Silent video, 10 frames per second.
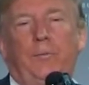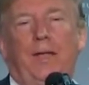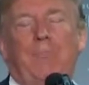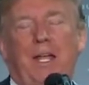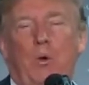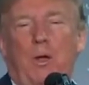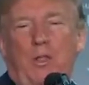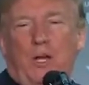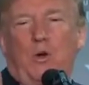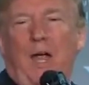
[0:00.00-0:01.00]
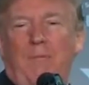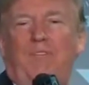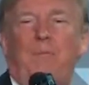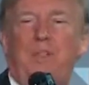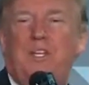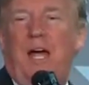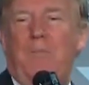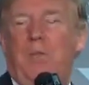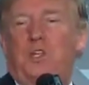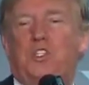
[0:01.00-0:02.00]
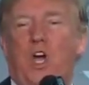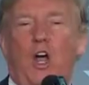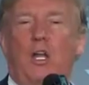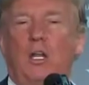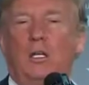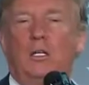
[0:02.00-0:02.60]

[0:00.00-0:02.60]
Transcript: And by the way, their crime from the time they started